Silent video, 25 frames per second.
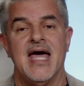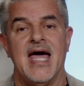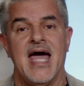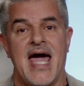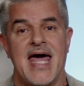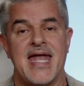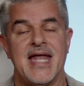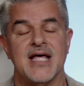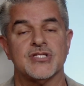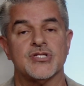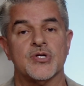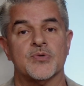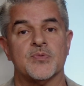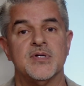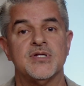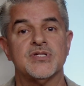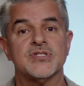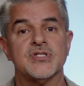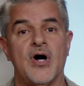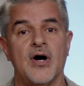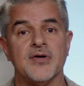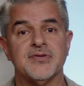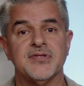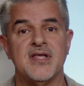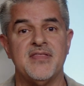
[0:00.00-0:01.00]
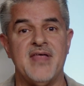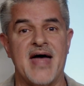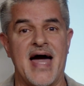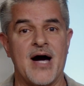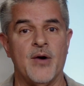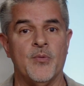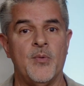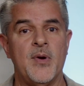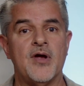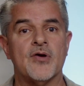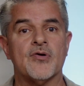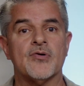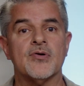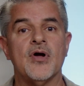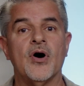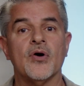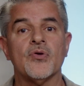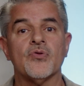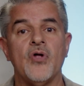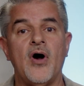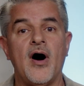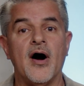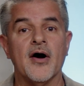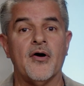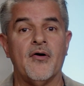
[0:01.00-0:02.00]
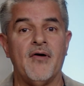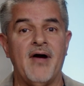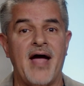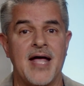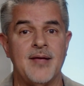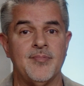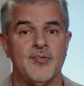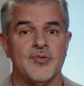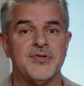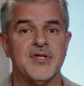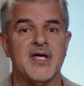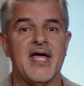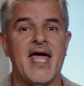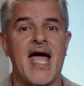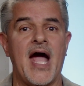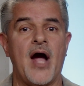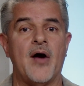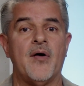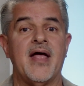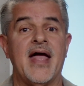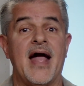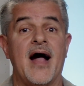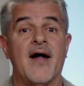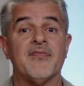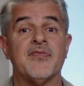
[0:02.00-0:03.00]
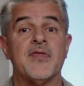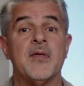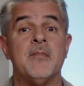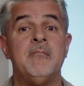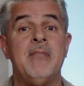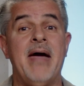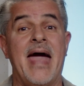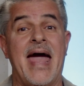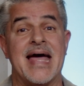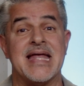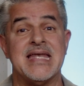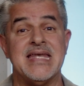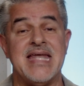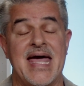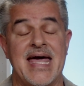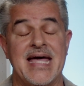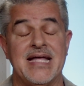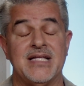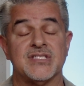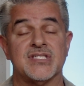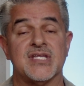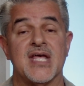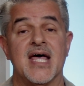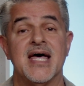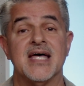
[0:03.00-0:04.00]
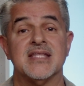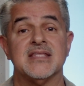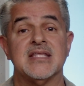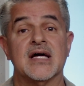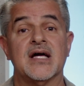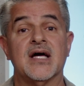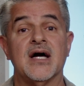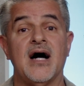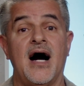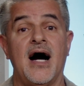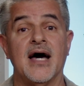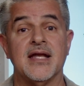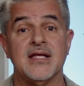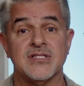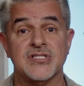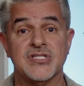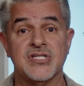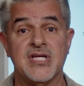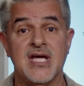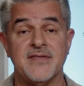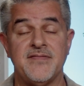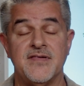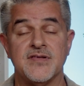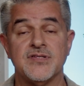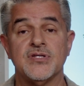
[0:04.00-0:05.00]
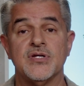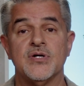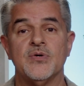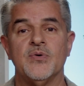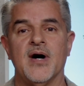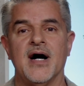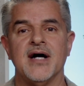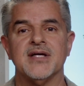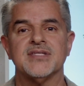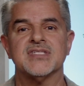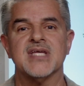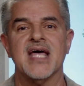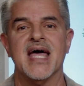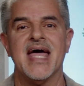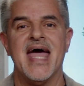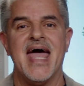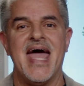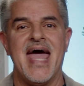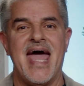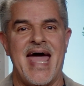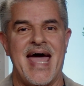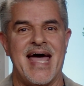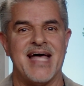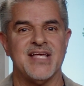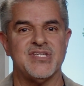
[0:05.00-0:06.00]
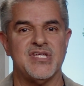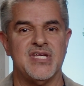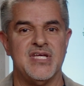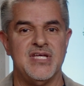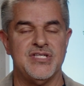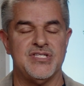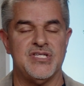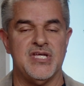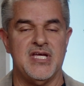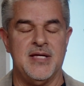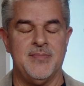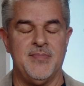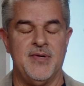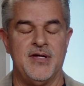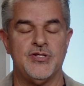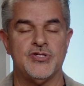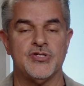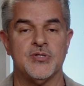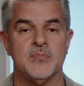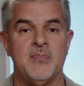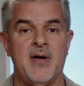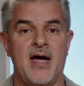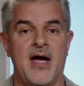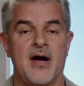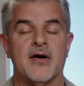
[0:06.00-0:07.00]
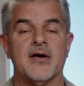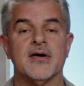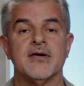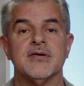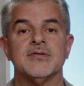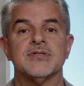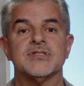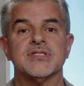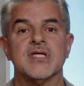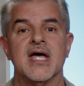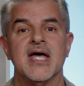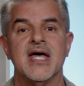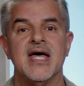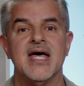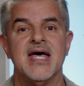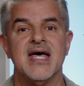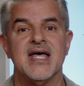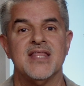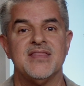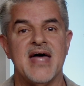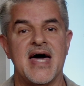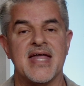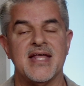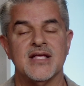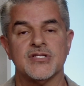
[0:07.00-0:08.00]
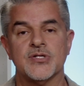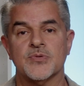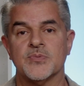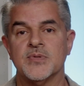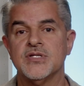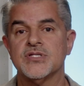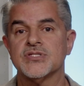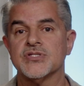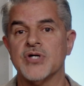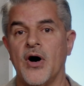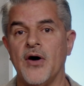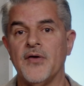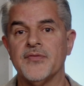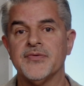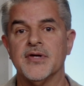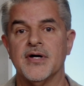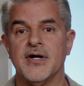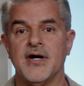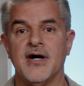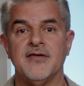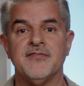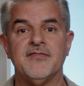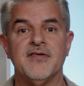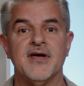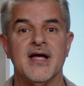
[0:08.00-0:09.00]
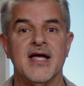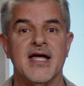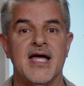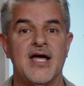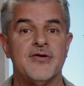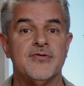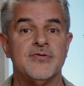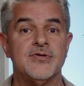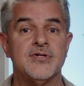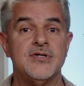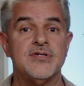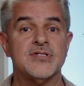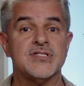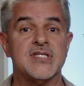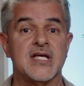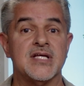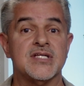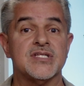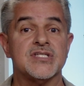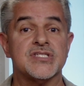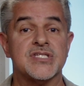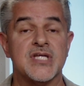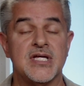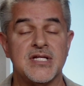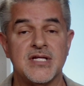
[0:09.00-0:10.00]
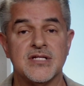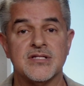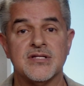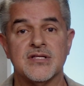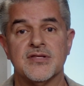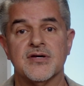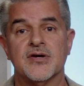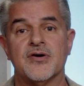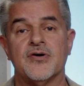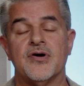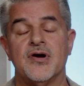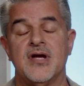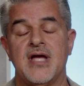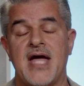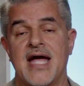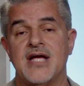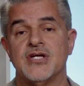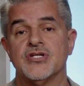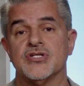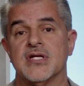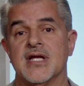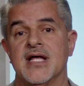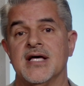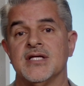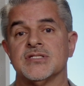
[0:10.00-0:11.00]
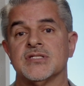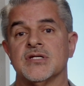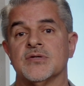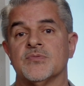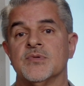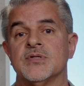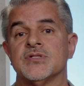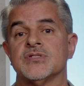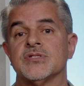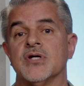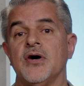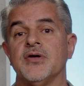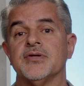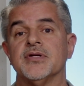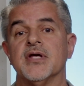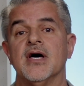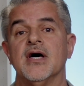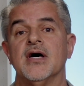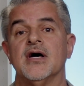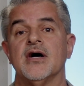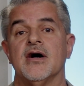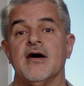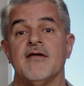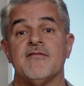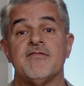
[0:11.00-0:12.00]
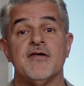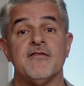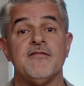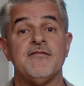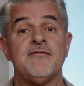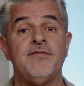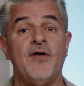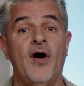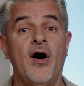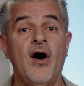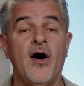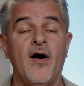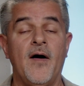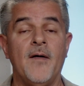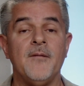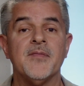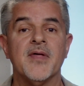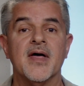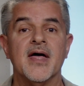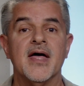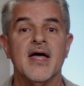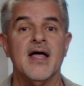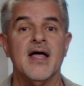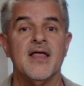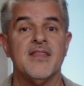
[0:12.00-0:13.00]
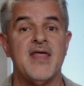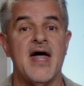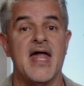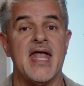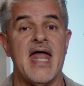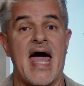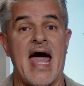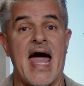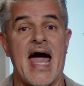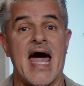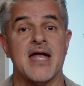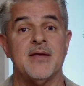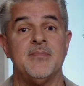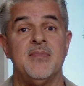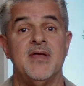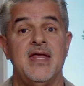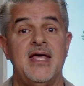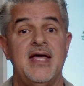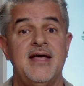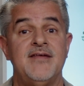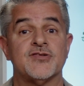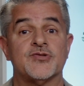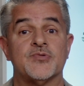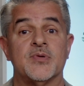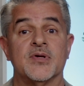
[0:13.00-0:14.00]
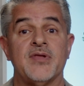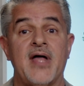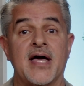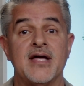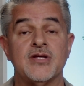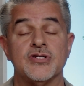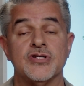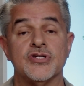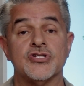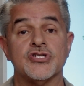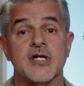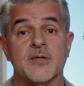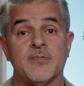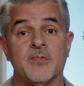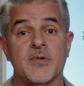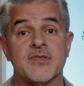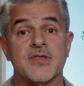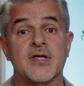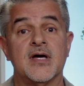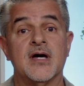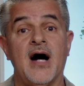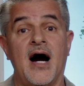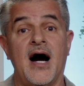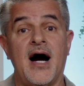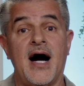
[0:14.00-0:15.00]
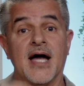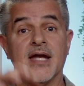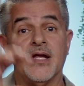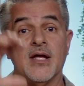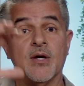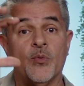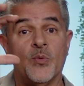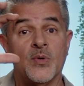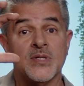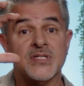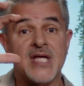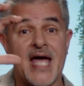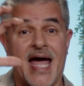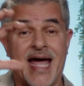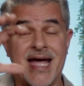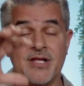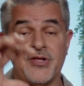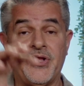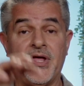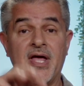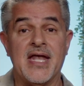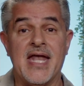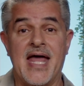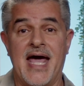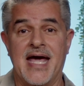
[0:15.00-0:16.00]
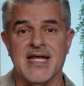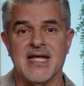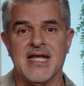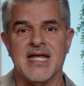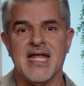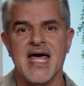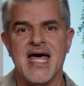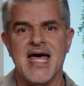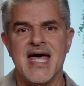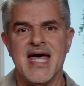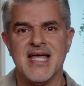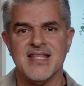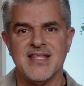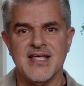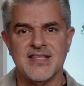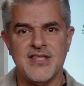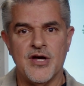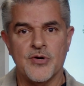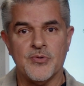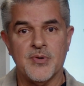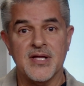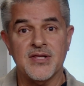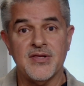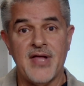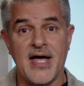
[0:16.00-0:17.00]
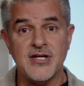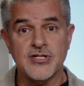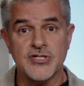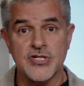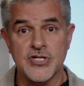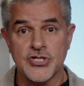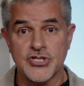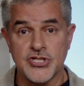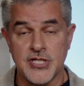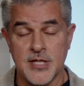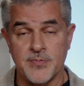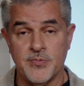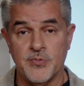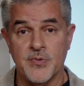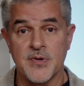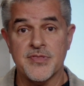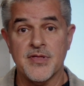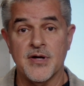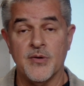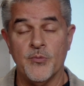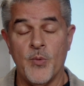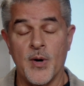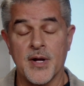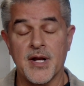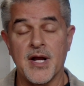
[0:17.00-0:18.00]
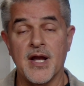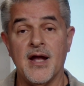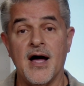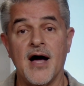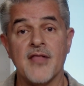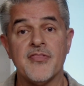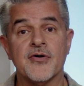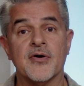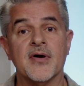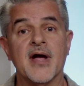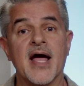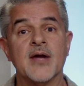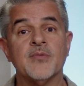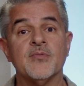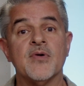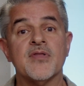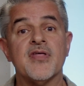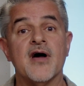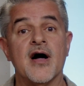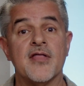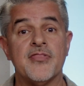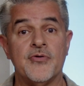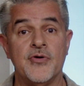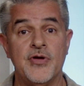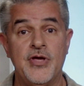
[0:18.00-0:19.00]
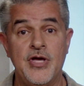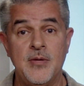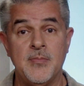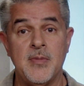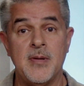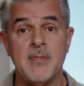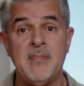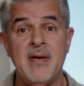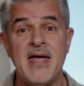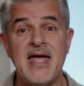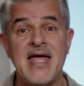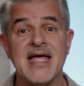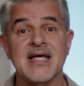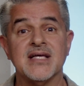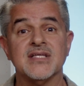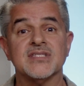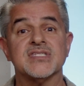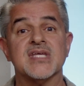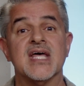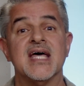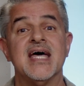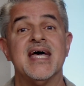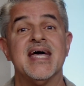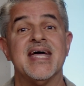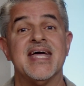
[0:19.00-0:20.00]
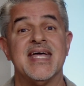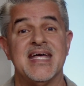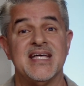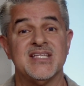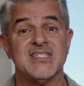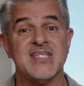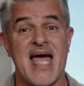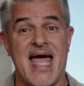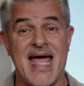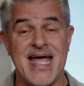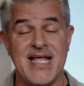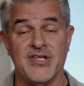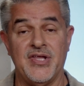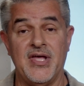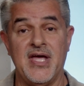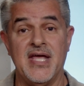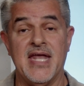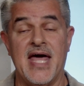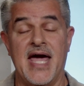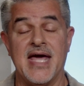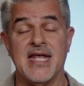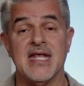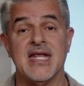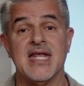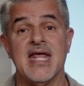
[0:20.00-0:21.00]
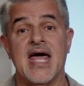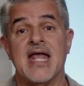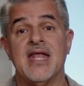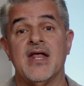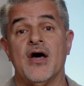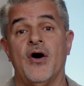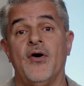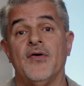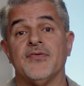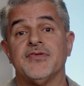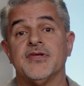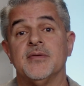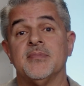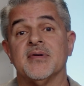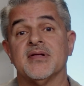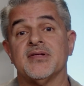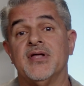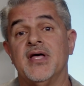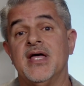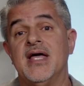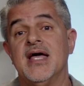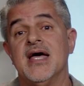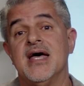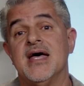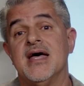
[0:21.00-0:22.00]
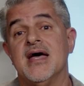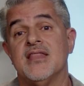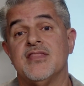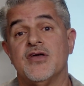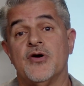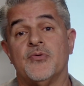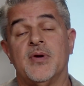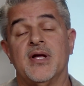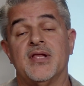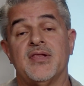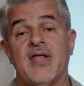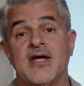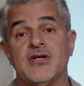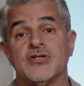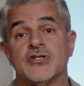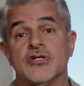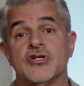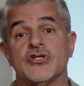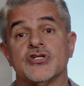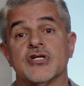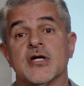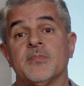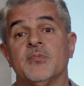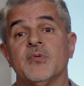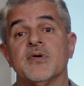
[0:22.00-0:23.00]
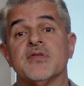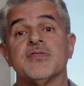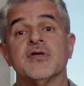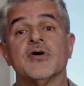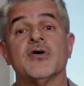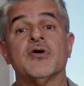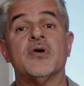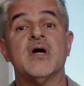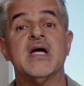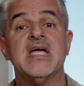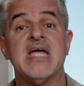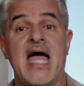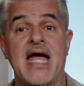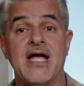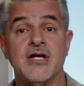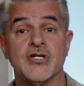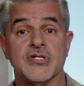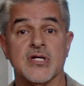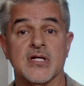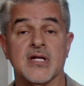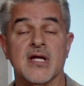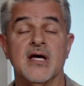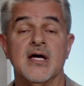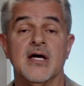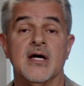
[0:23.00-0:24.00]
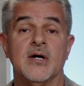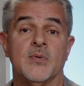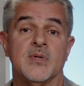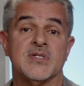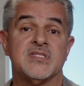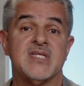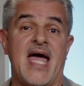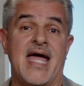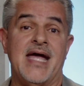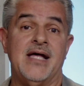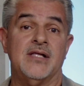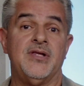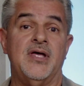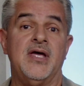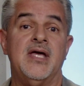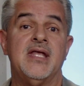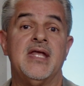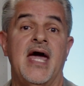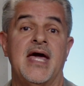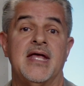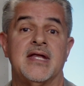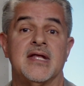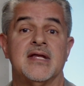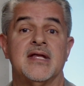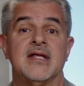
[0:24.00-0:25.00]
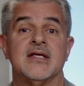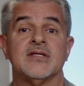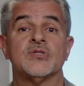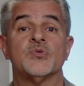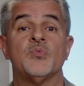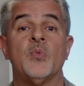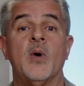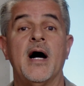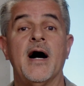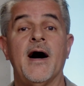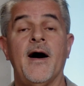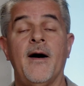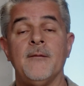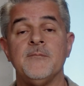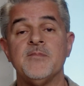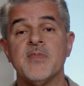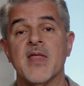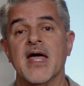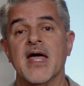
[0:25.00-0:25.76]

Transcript: And as a result of that, we are no longer able to carry out the mandates that God has given to us as His image bearers. That is a result of introducing sin into the creation, as a result of the fall, that Adam and Eve's relationship with God was alienated, that their relationship with one another and with other human beings is alienated, and ultimately their relationship with the creation was alienated as well.